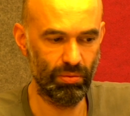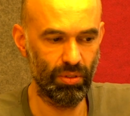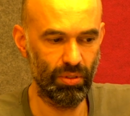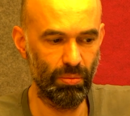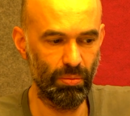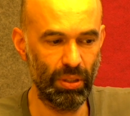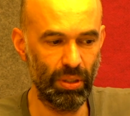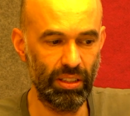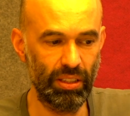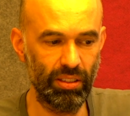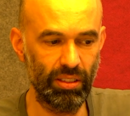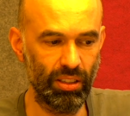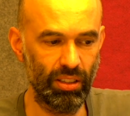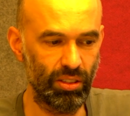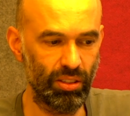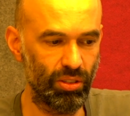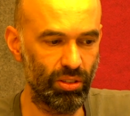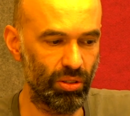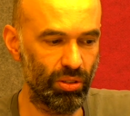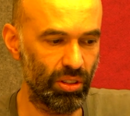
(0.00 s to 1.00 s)
busier
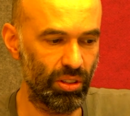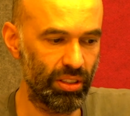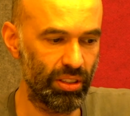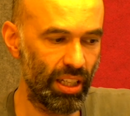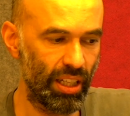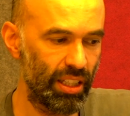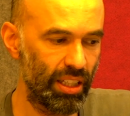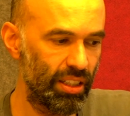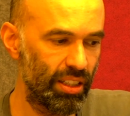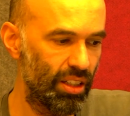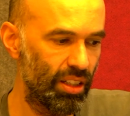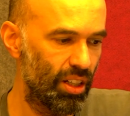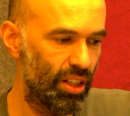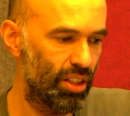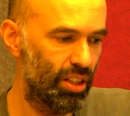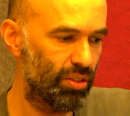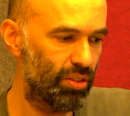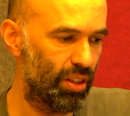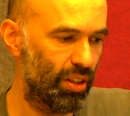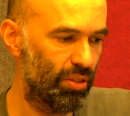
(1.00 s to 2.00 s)
during the day,
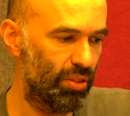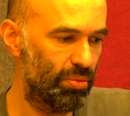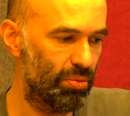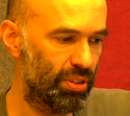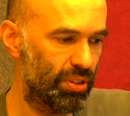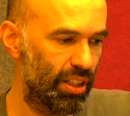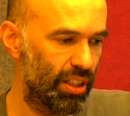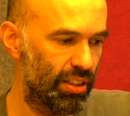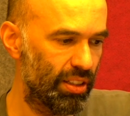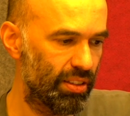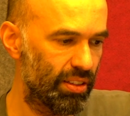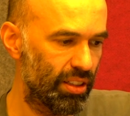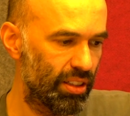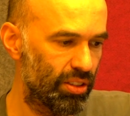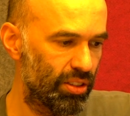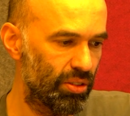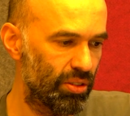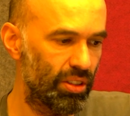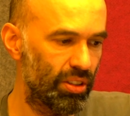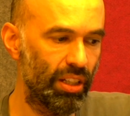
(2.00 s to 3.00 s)
12%, and
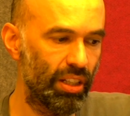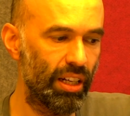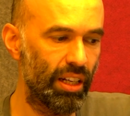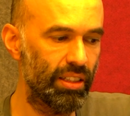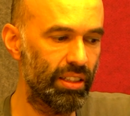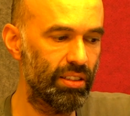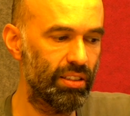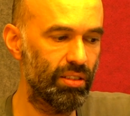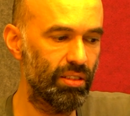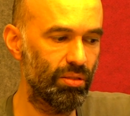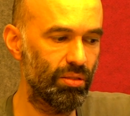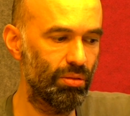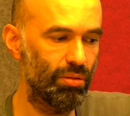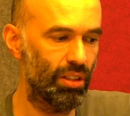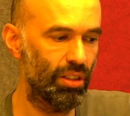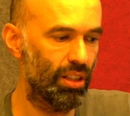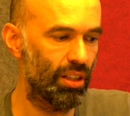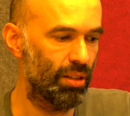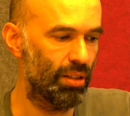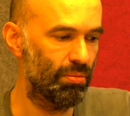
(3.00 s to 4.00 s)
during the night
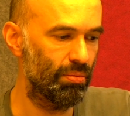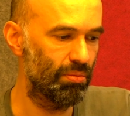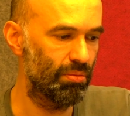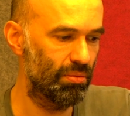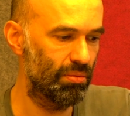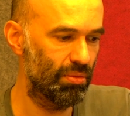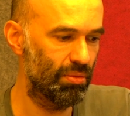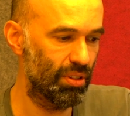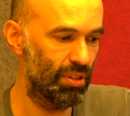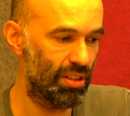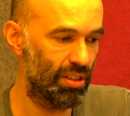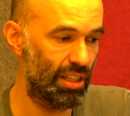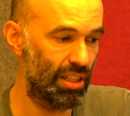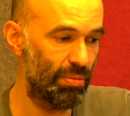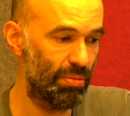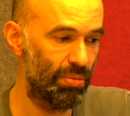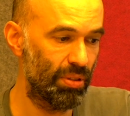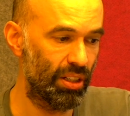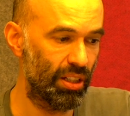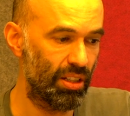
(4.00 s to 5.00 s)
when I'm
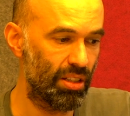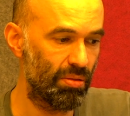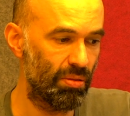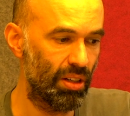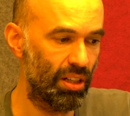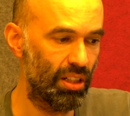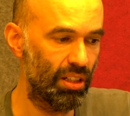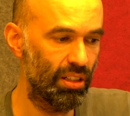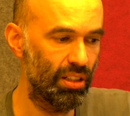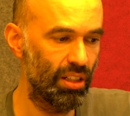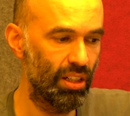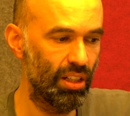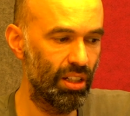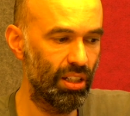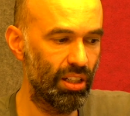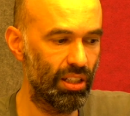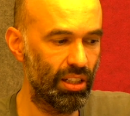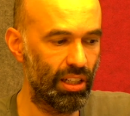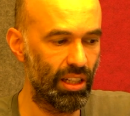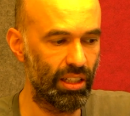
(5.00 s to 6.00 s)
sleeping as well,
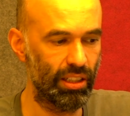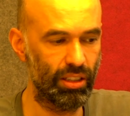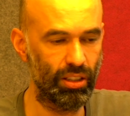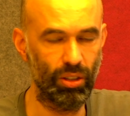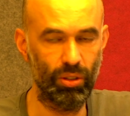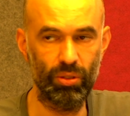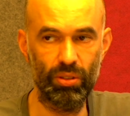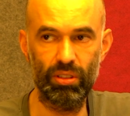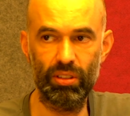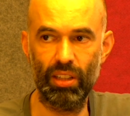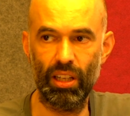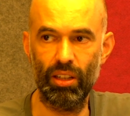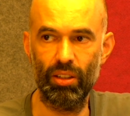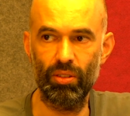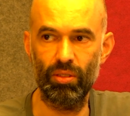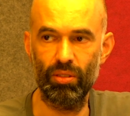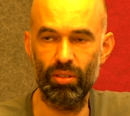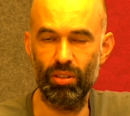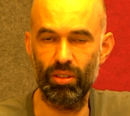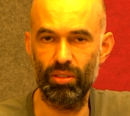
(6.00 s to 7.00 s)
it goes
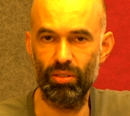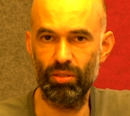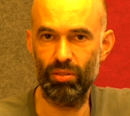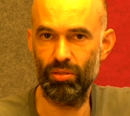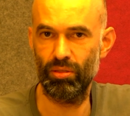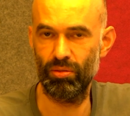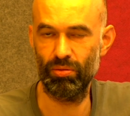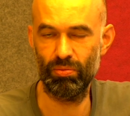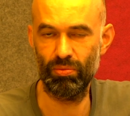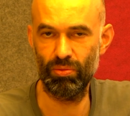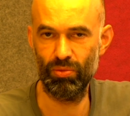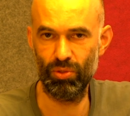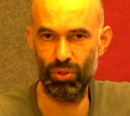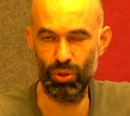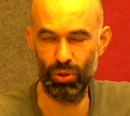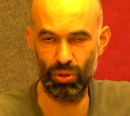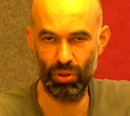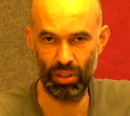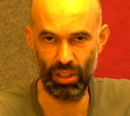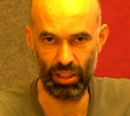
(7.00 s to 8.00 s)
down
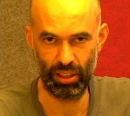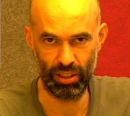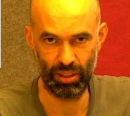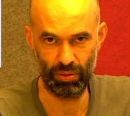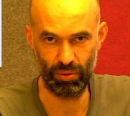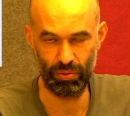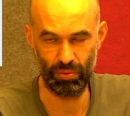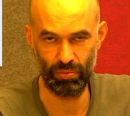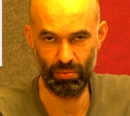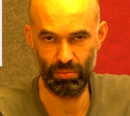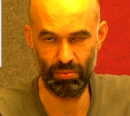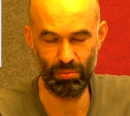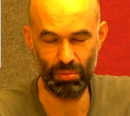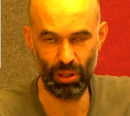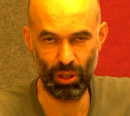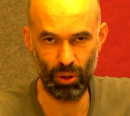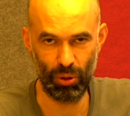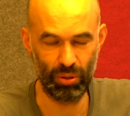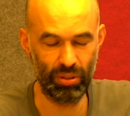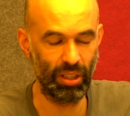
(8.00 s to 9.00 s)
to
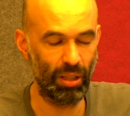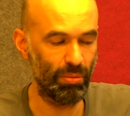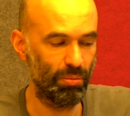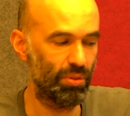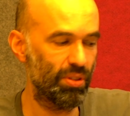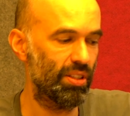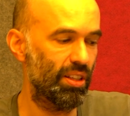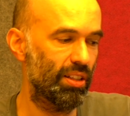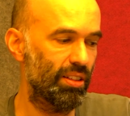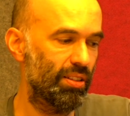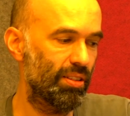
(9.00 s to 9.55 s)
below 10%.